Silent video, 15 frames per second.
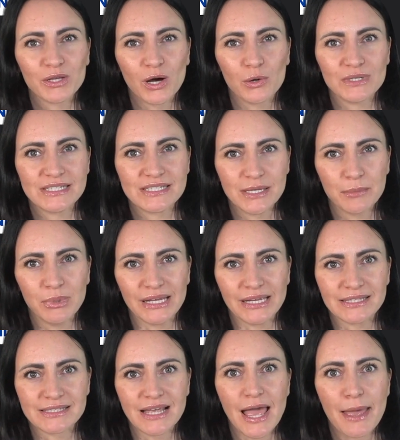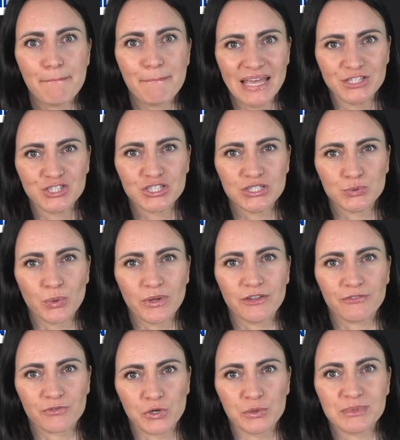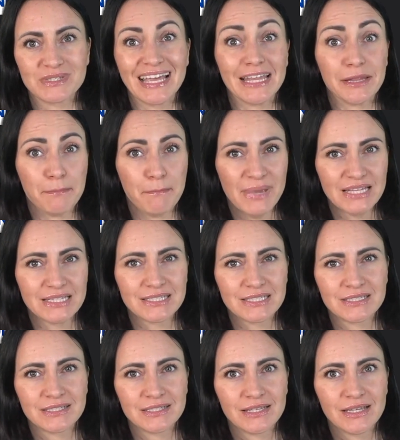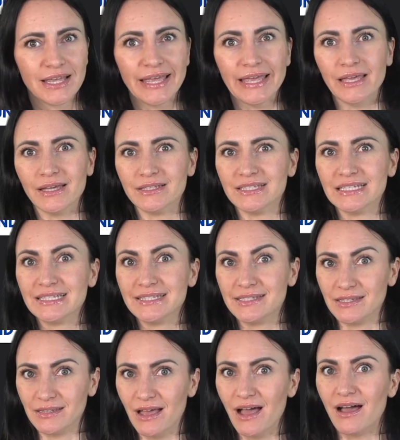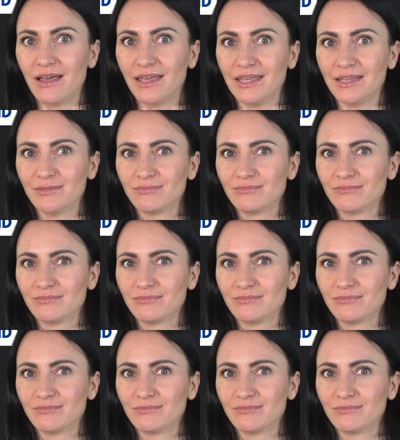our siblings I mentioned with the verbs admit and deny?